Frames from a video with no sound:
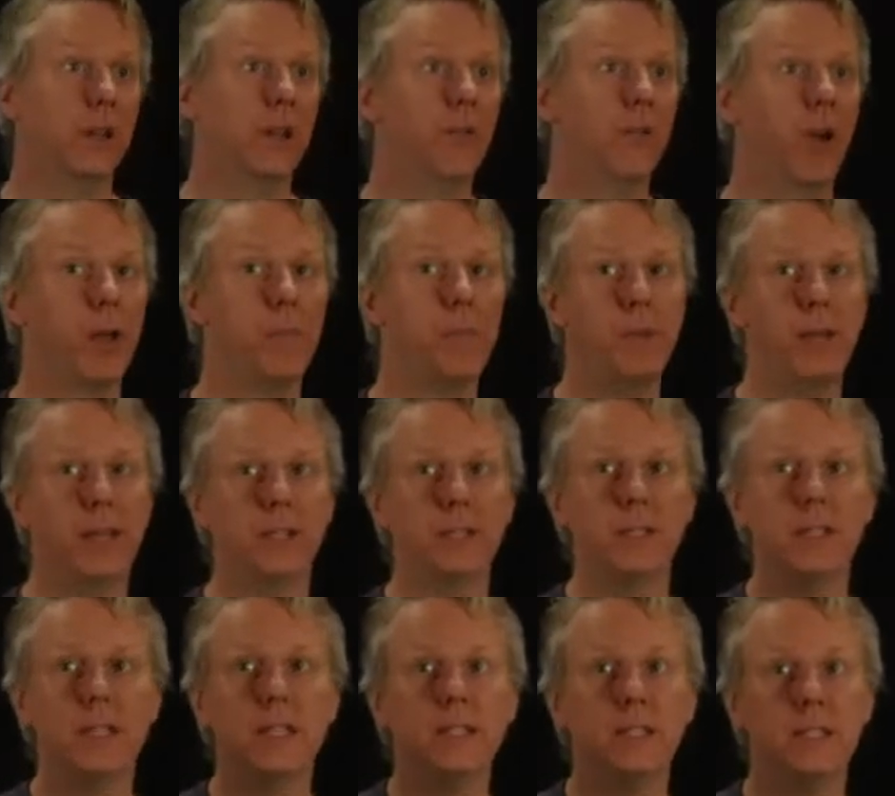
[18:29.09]
right? Because
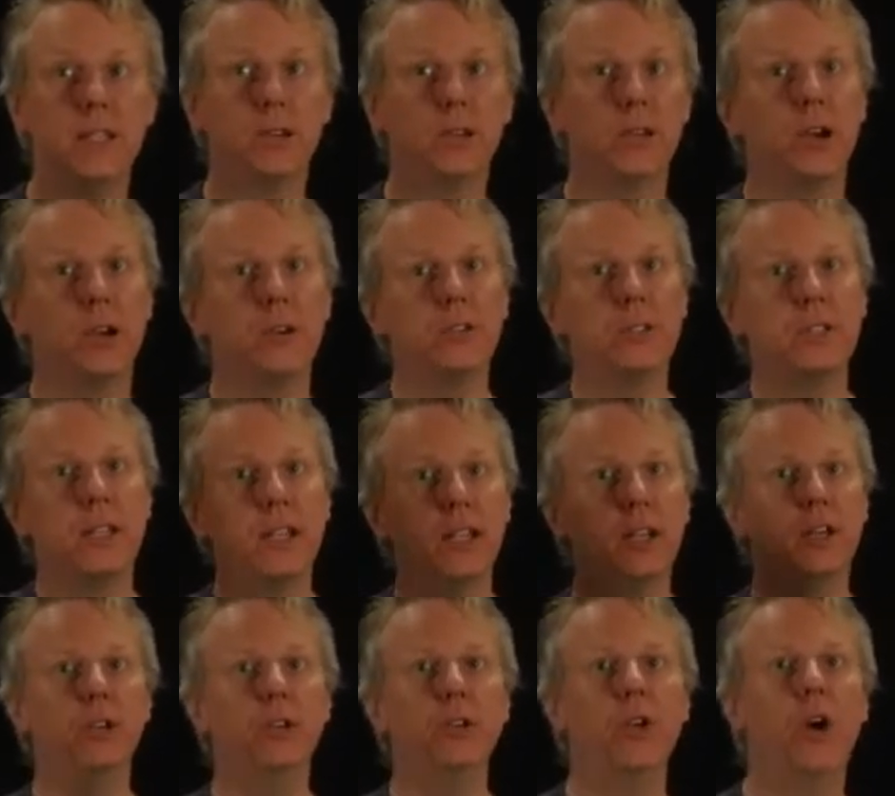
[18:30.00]
these zeros
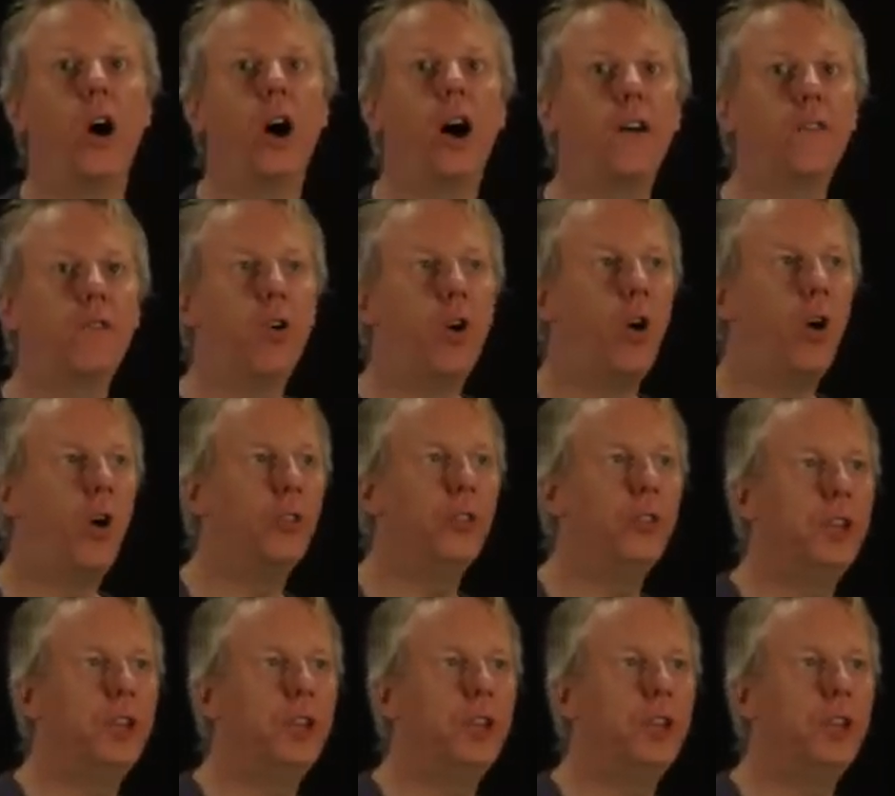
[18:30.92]
killed off all the